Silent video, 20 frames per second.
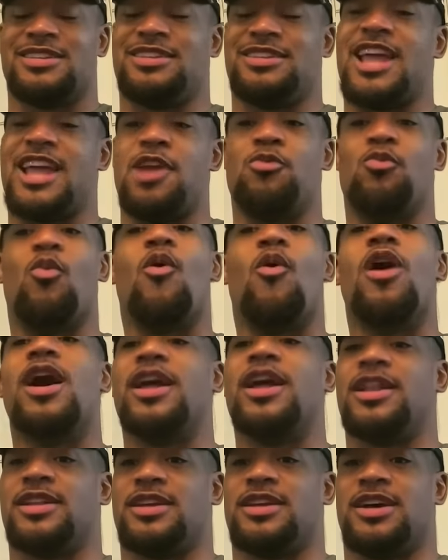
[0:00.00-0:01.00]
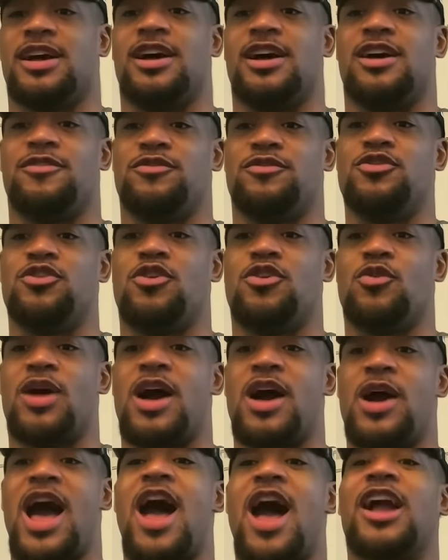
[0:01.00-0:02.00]
day one of, you know,
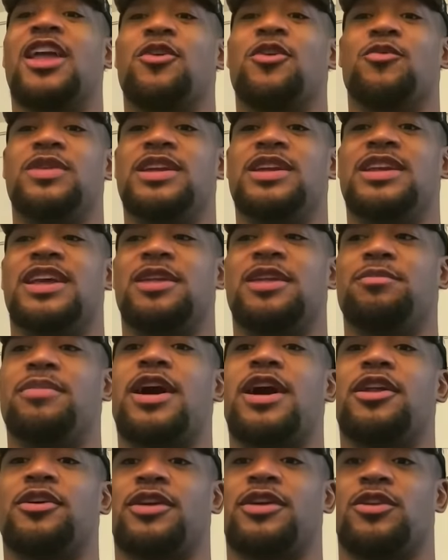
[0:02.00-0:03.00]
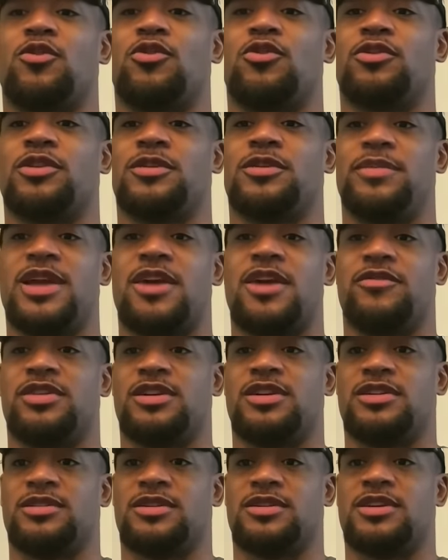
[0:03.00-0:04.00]
how can we get better in order to be able
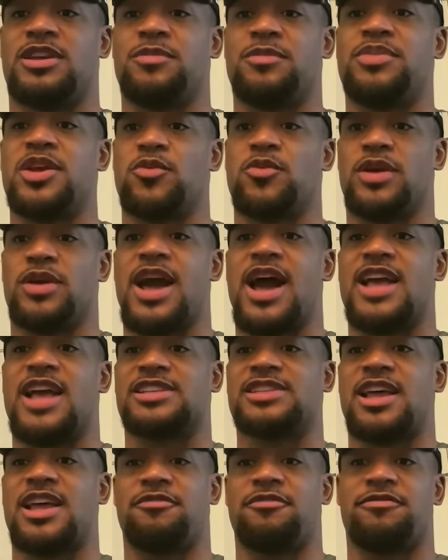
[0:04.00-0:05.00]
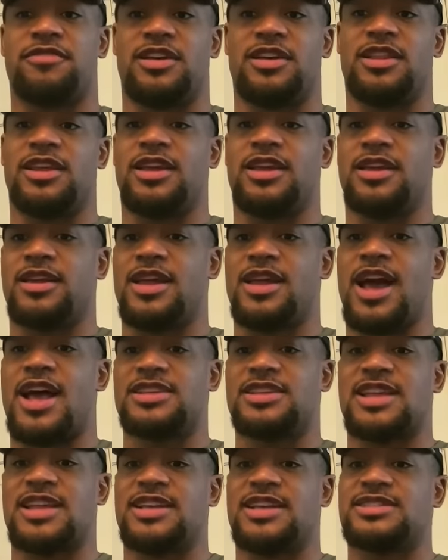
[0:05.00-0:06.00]
to compete with guys like Philly,
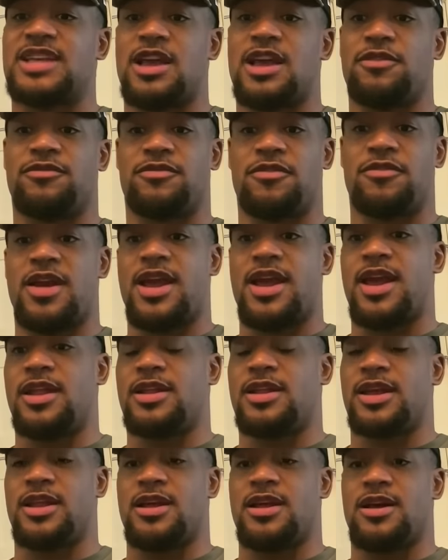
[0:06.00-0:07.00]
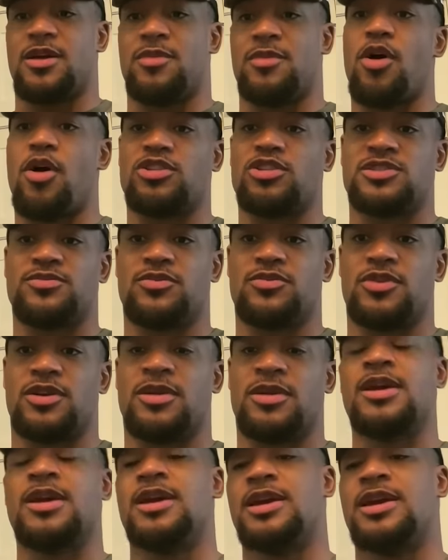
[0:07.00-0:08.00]
guys like San Fran and uh,
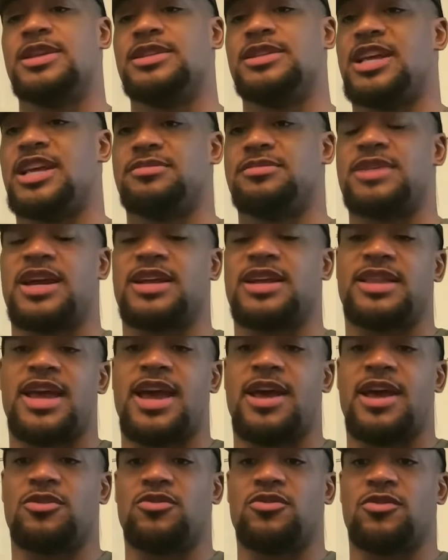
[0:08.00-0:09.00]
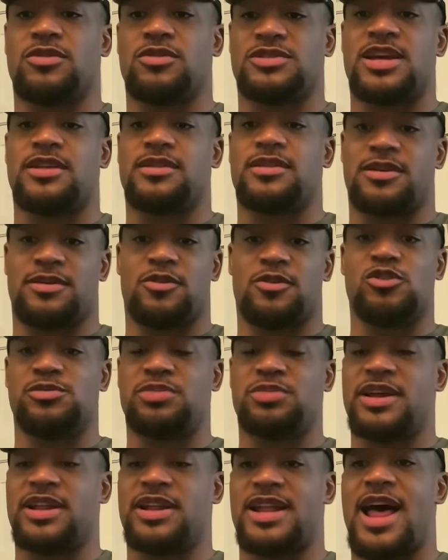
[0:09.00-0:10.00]
Baltimore, teams like that who was at the who's
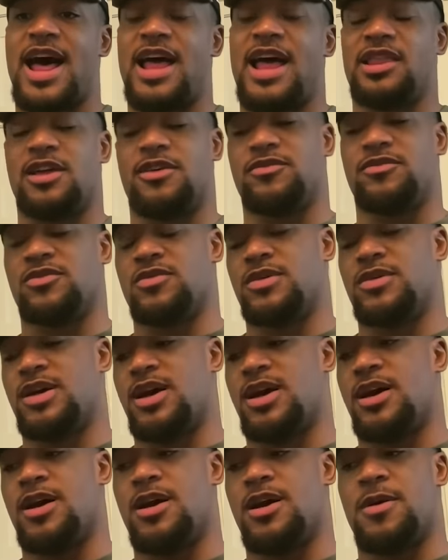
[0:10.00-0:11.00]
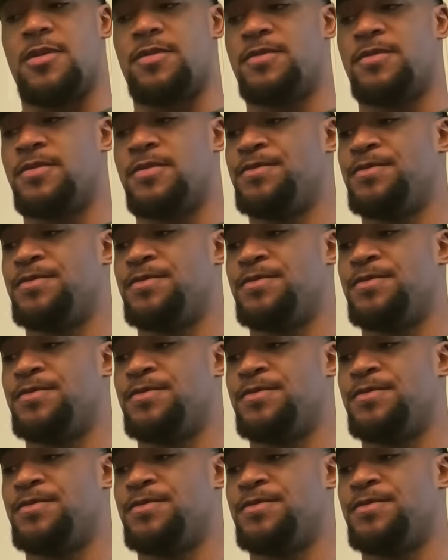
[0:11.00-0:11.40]
playing at a high level. Um,